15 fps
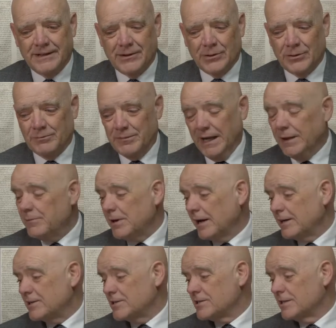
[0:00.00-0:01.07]
Or maybe I
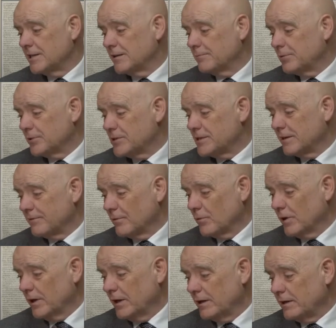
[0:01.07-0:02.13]
just need to put stuff
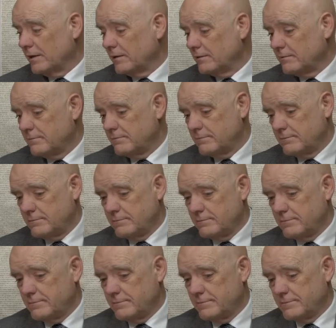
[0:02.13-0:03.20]
away.
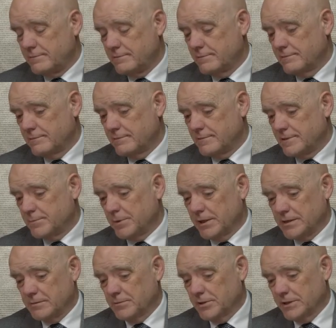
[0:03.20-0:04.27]
It's a
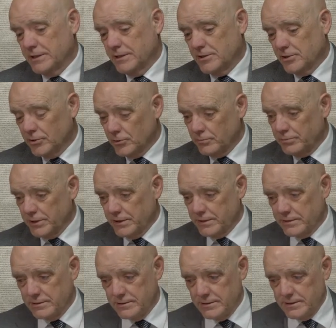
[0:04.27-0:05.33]
possibility too, but.
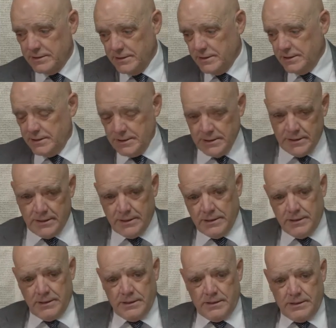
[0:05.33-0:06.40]

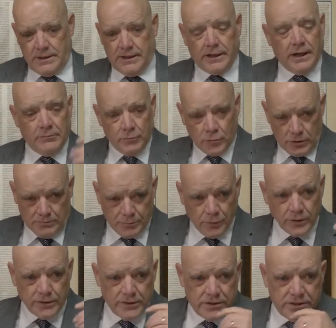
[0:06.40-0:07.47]
I got more
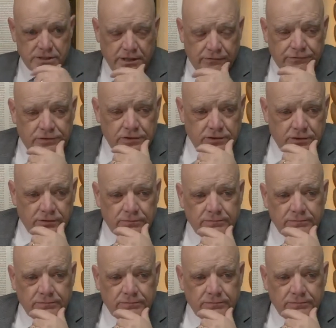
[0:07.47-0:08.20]
important stuff to do.